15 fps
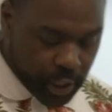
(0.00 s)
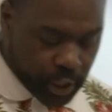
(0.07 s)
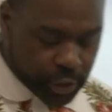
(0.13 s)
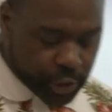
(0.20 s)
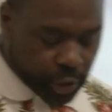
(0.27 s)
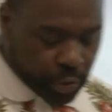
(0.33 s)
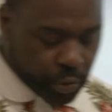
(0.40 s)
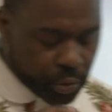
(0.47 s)

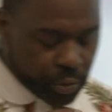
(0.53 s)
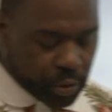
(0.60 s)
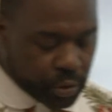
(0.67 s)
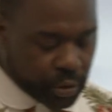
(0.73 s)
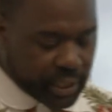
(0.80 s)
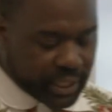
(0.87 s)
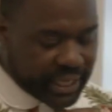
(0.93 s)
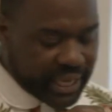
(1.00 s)

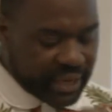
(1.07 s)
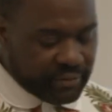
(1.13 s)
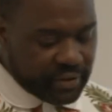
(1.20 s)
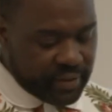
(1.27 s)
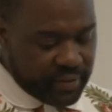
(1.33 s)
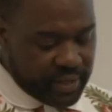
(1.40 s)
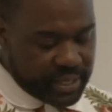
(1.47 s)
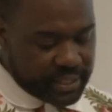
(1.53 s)
So
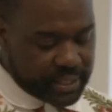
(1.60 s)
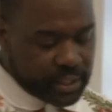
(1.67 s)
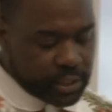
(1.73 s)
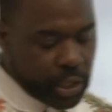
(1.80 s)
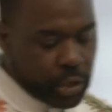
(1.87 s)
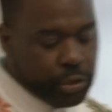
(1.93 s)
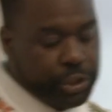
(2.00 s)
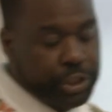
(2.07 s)
given this
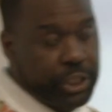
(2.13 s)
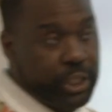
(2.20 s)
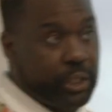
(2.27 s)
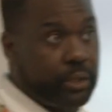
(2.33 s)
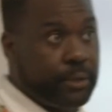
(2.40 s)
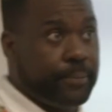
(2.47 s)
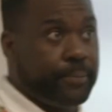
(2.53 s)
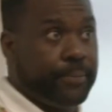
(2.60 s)

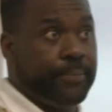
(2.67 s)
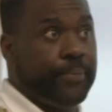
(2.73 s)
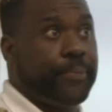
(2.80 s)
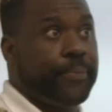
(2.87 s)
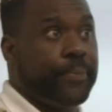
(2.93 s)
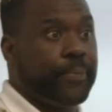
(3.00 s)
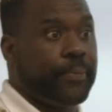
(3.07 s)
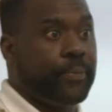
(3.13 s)
notion
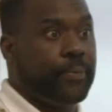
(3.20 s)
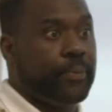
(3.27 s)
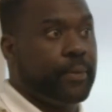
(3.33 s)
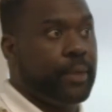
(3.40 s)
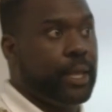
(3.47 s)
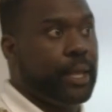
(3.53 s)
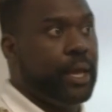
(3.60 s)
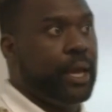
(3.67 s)

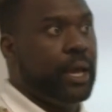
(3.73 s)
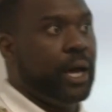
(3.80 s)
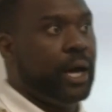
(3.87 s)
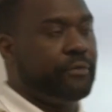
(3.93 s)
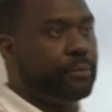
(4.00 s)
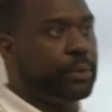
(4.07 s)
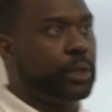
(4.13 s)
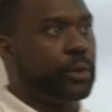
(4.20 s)

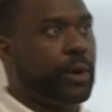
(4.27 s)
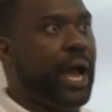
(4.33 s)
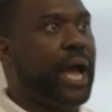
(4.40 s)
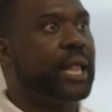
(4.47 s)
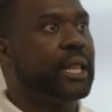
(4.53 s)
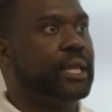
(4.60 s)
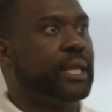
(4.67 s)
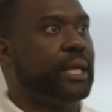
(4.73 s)
of
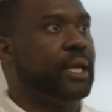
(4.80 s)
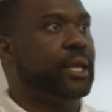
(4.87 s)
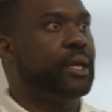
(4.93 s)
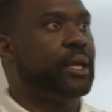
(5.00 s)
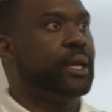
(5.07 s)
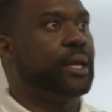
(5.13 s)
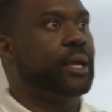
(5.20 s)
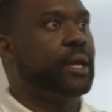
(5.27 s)

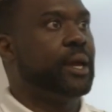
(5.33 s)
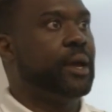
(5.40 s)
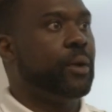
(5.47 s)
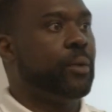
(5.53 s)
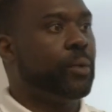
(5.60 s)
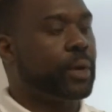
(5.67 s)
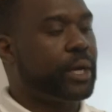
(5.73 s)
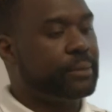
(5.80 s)
plurality,
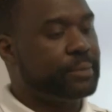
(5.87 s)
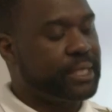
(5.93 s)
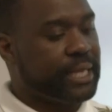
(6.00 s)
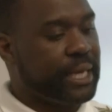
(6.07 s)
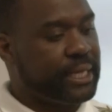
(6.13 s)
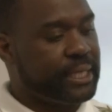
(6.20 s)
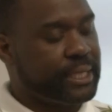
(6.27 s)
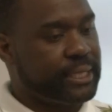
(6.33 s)
what I'm
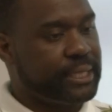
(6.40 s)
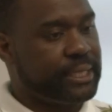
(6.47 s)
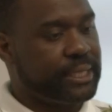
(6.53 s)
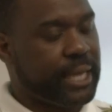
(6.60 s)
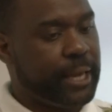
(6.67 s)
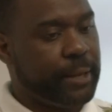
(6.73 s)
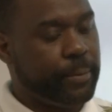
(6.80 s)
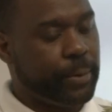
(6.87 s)
setting as
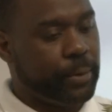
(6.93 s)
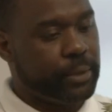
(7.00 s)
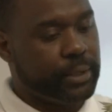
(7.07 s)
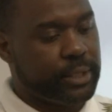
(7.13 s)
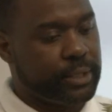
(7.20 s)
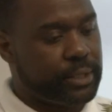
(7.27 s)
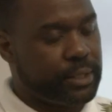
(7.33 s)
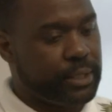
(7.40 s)
stable
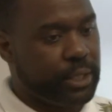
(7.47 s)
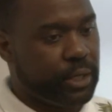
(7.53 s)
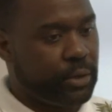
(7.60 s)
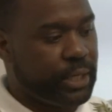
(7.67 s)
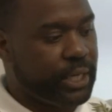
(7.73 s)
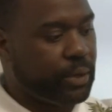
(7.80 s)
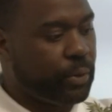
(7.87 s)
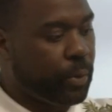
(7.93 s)
is, in
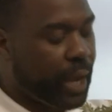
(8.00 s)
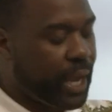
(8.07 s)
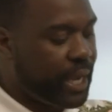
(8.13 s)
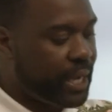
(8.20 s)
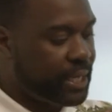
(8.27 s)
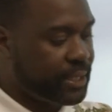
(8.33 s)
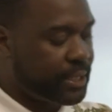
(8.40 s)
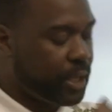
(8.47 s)
a
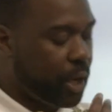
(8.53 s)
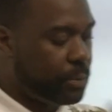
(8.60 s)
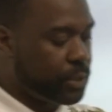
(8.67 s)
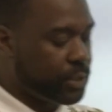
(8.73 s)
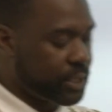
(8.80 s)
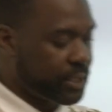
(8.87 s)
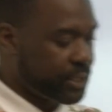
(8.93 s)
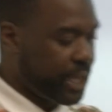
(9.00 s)
way, it's
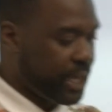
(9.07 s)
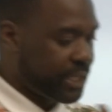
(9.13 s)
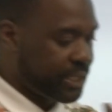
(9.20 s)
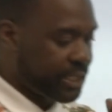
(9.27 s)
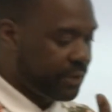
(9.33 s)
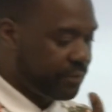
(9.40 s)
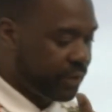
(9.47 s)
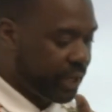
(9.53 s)
almost a
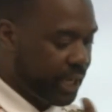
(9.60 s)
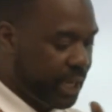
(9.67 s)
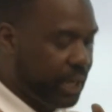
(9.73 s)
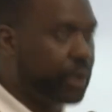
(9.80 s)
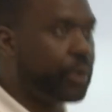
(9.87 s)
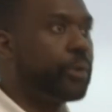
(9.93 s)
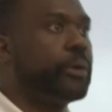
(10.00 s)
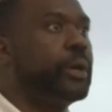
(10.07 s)
scientific
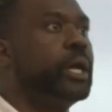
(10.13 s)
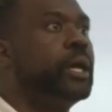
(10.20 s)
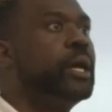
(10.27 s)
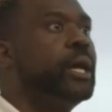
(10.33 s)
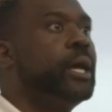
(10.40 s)
inquiry